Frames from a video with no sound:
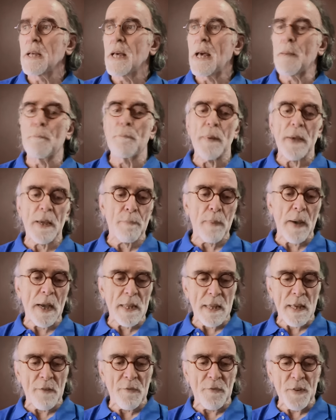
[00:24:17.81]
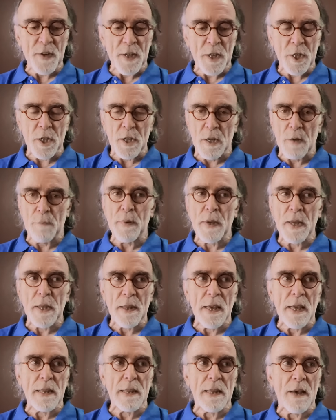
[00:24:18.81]
and big, by definition, a big
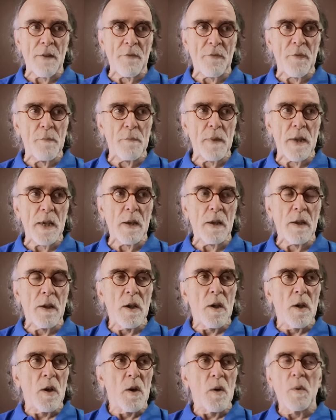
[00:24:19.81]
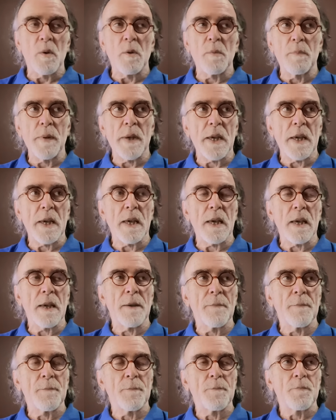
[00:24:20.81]
day down for me would
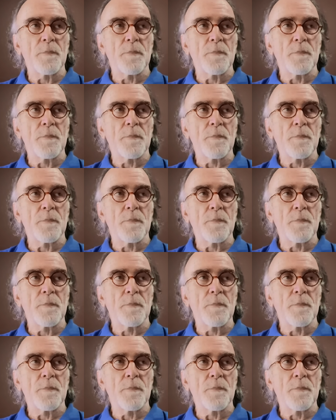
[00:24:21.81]
be